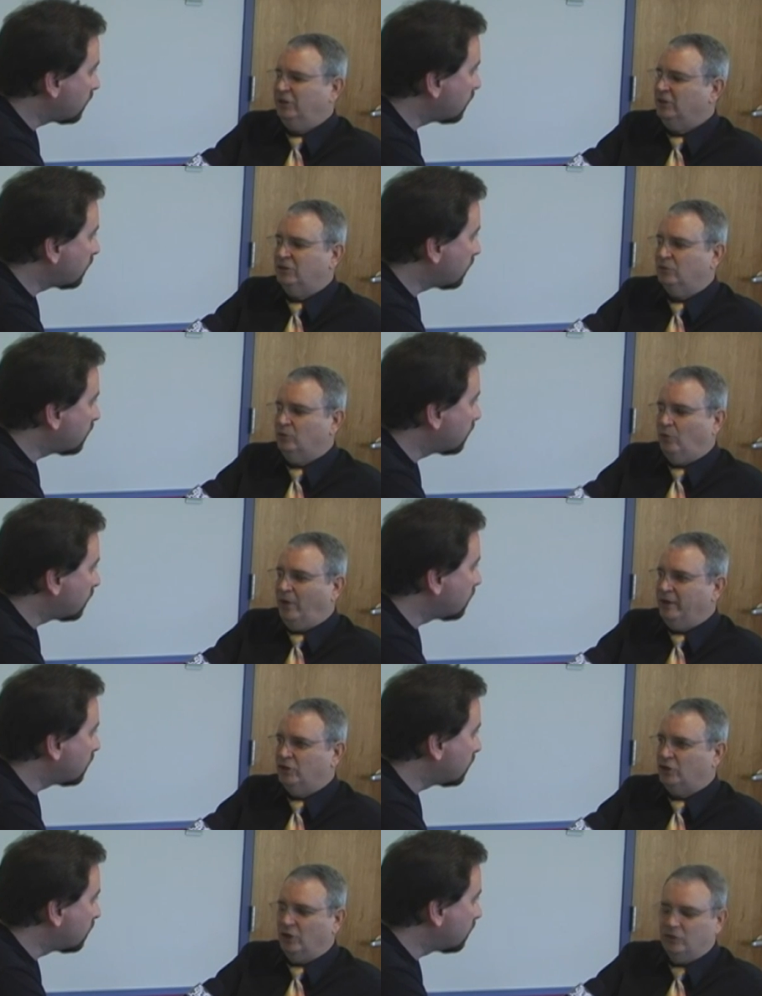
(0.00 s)
Speaker 1: just
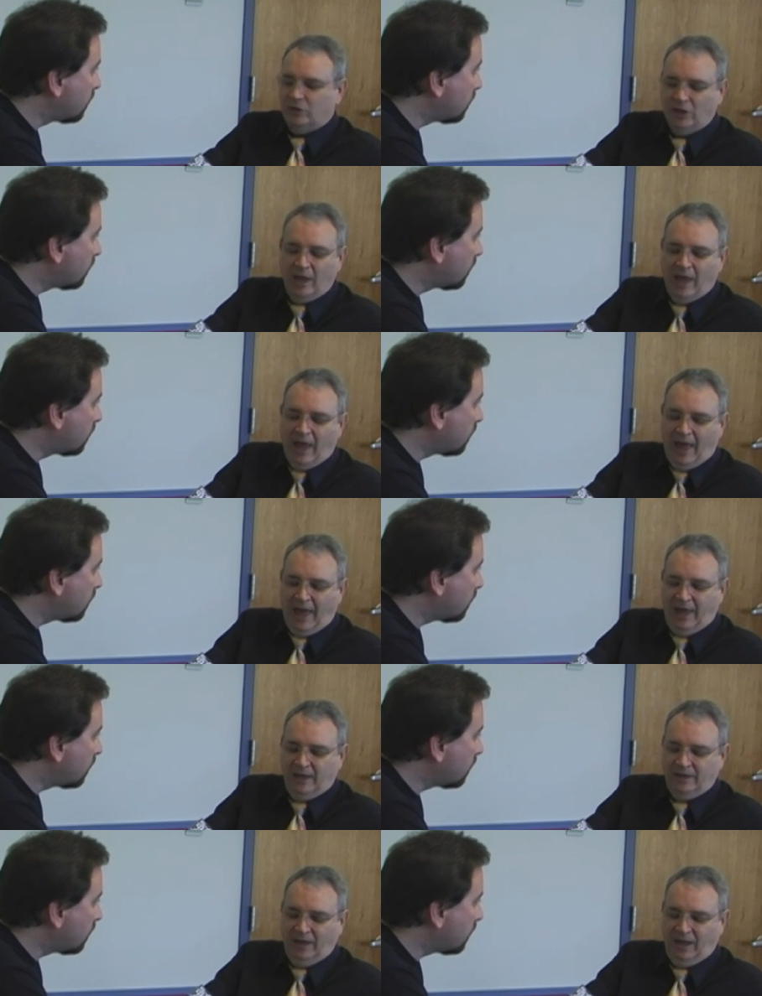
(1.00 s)
great shows,
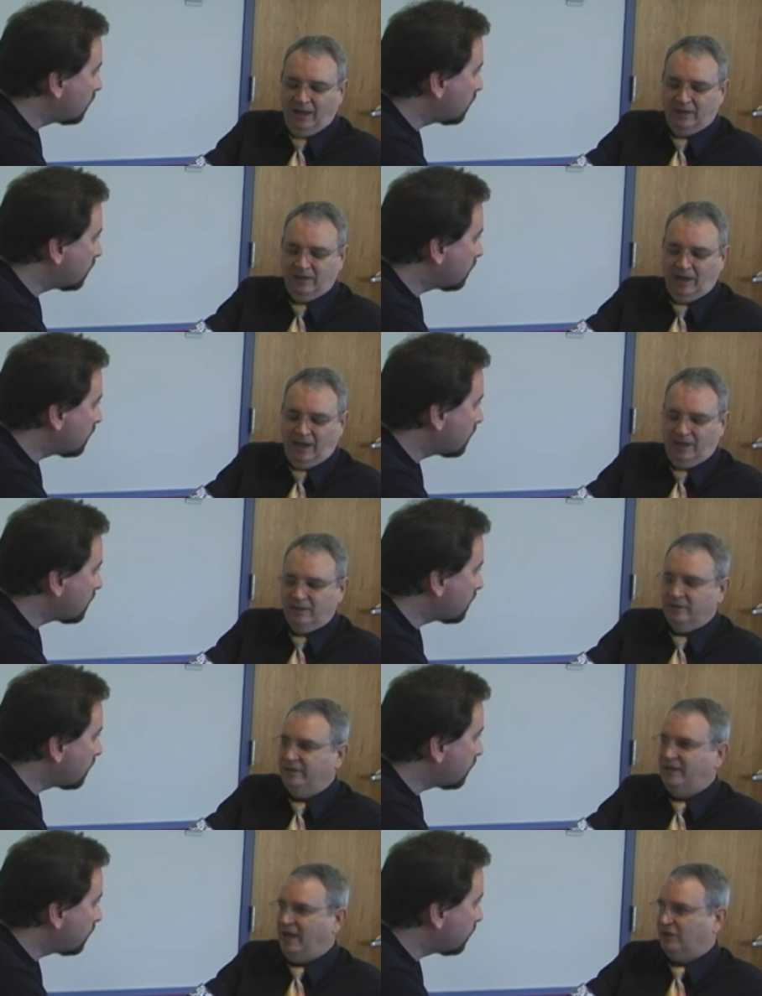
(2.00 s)
and and
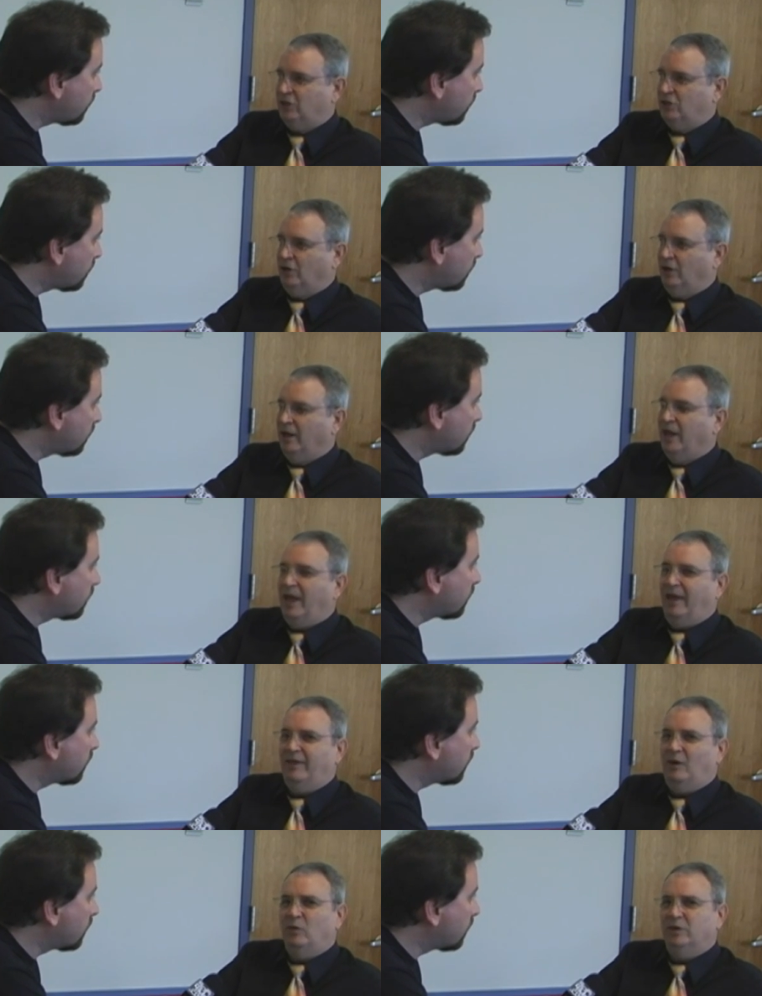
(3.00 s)
and Dexter,
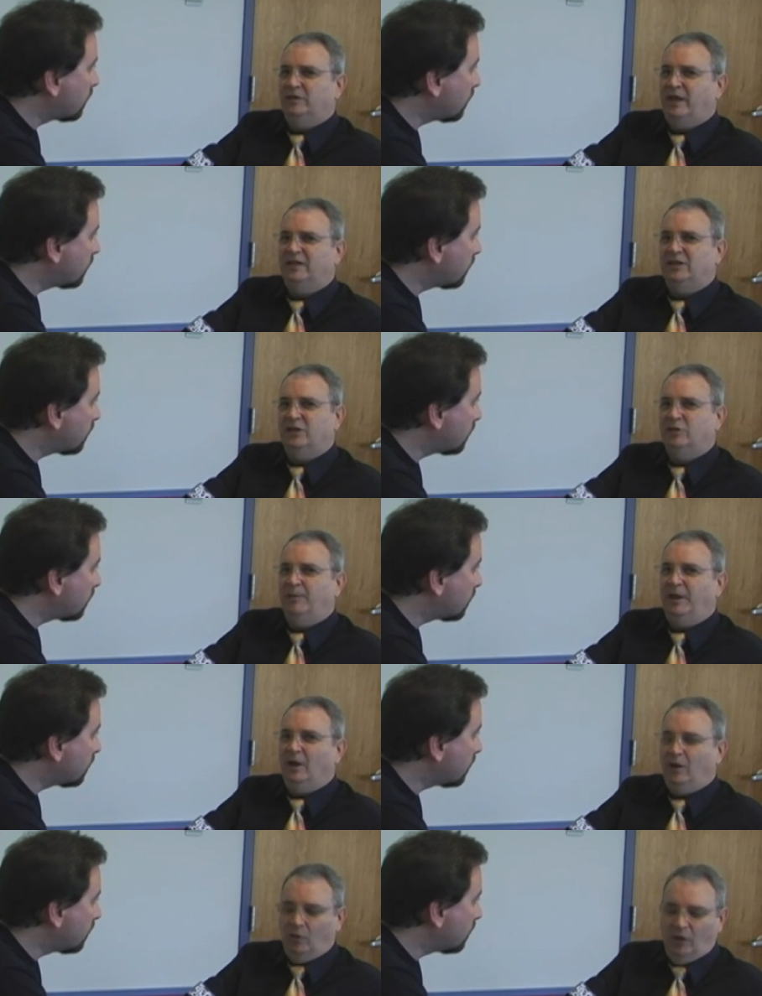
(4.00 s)
and that well, that's
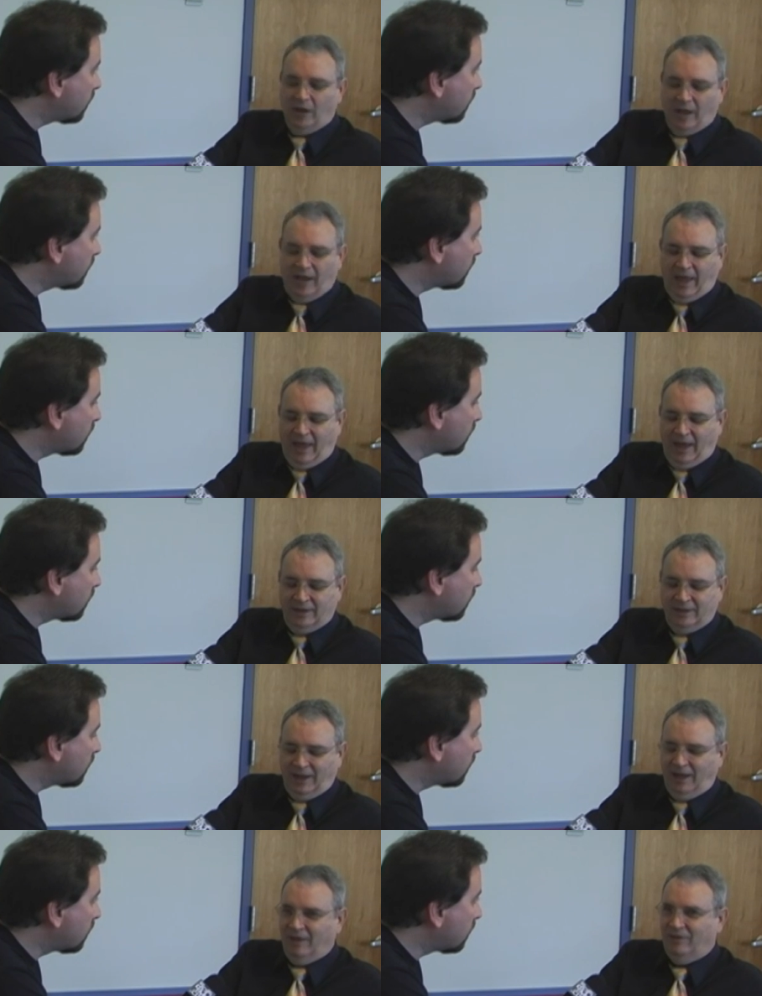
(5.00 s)
HBO
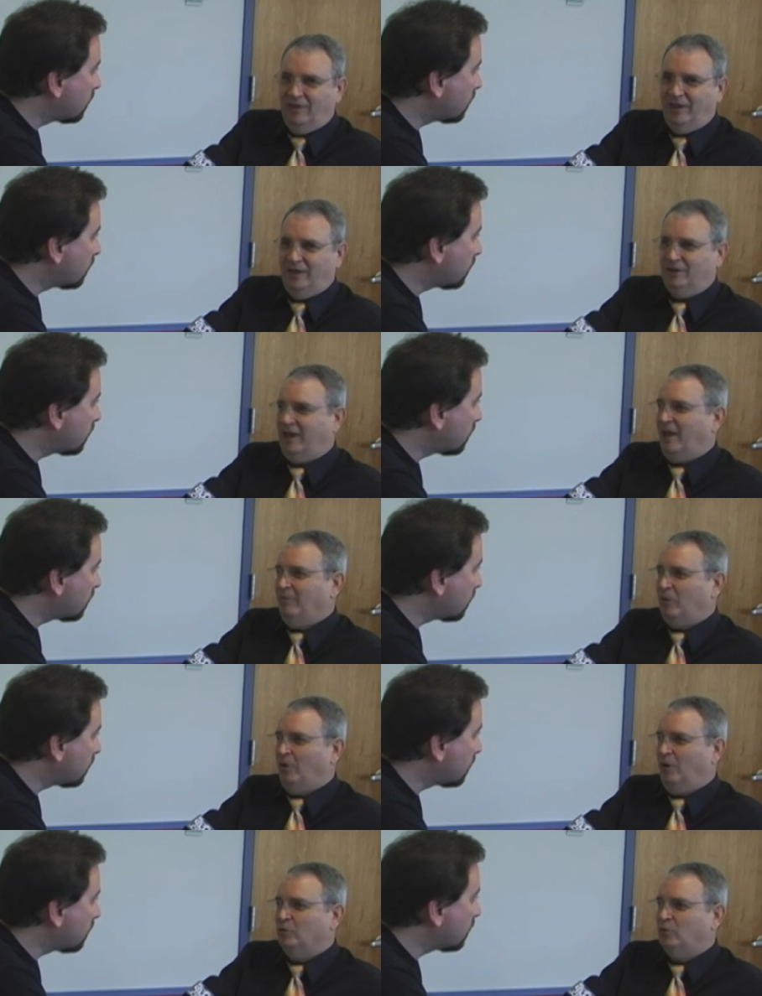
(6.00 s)
and and then Game
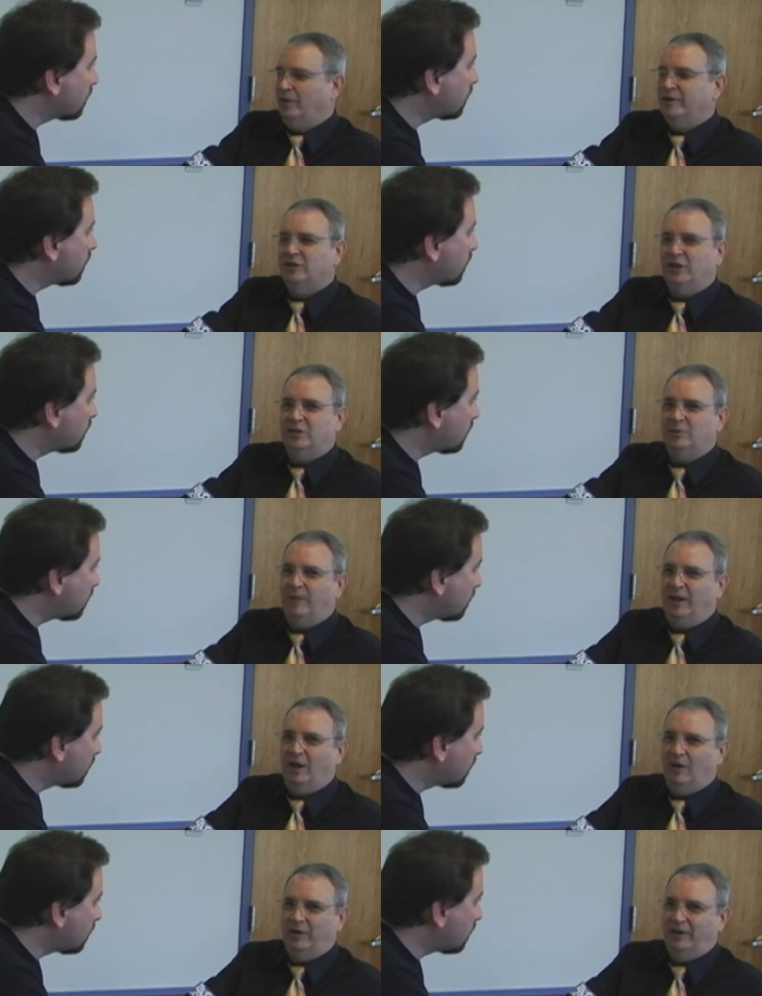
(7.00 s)
of Thrones. Well, there's
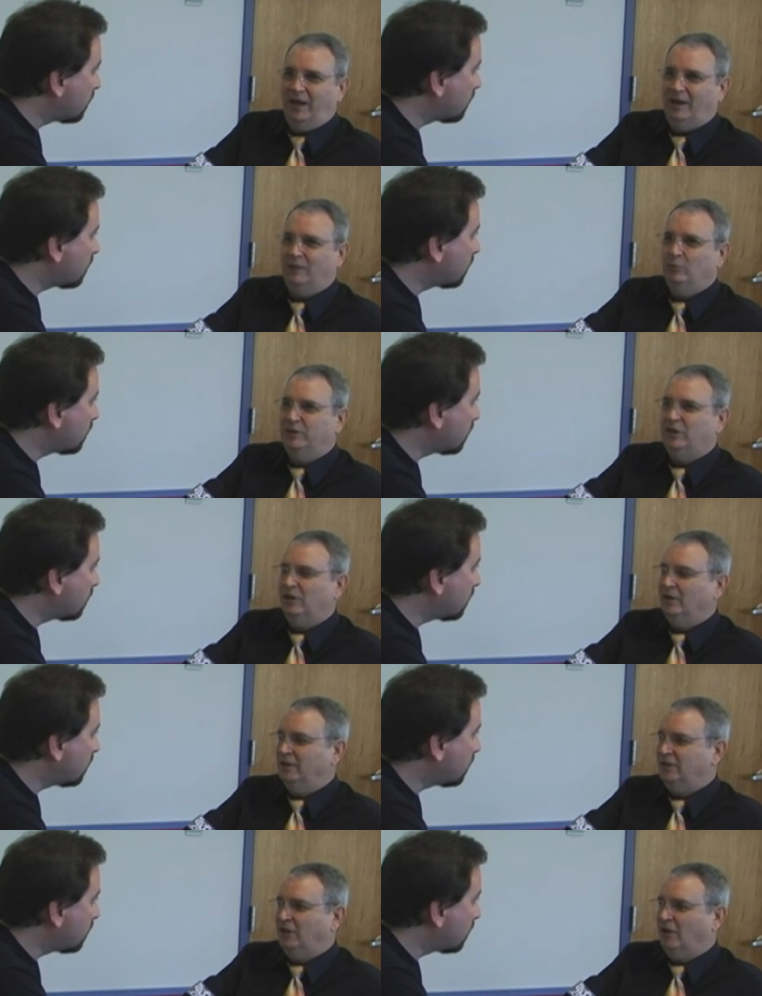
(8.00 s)
HBO, and and I, we
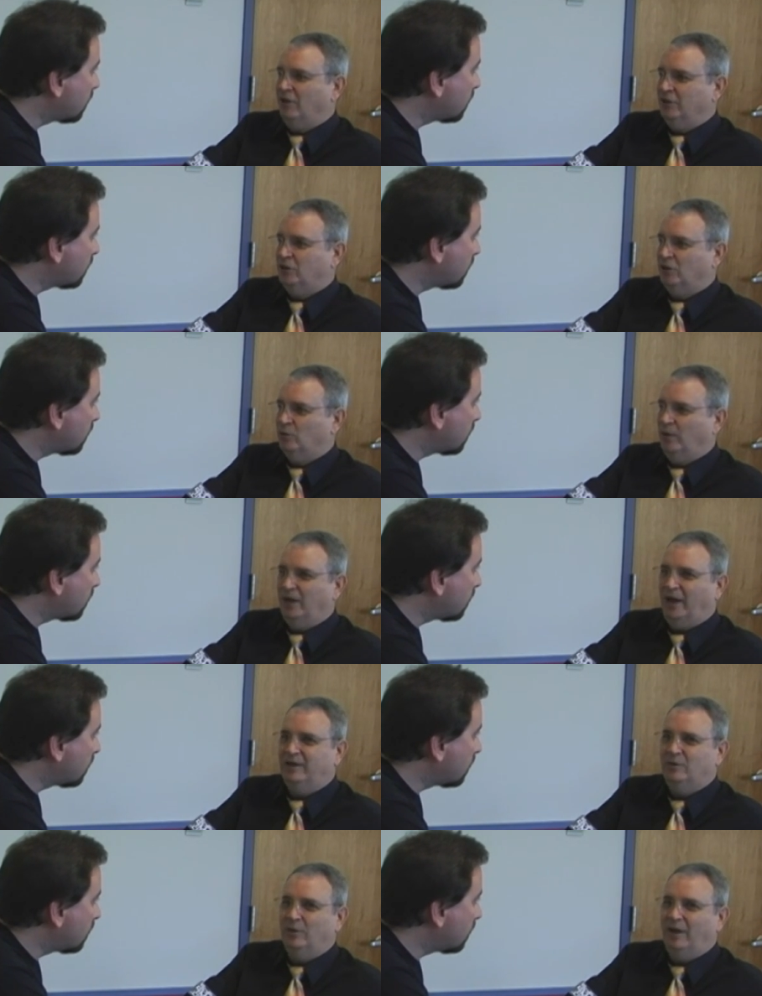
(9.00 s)
started listing all the shows we
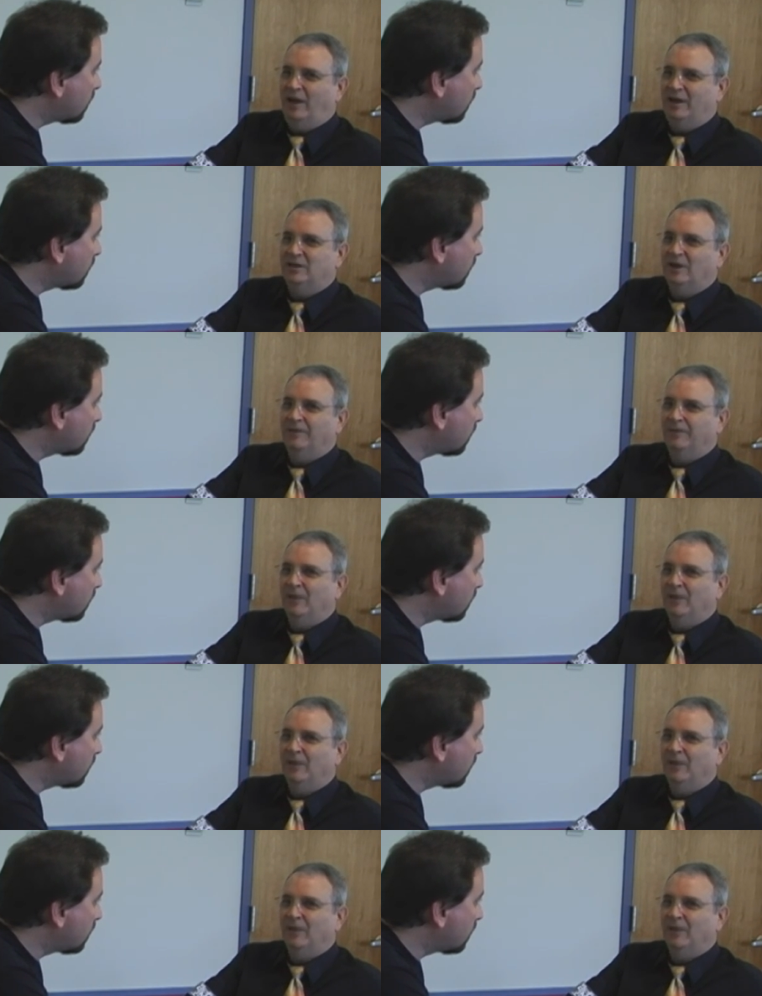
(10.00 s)
liked and realized,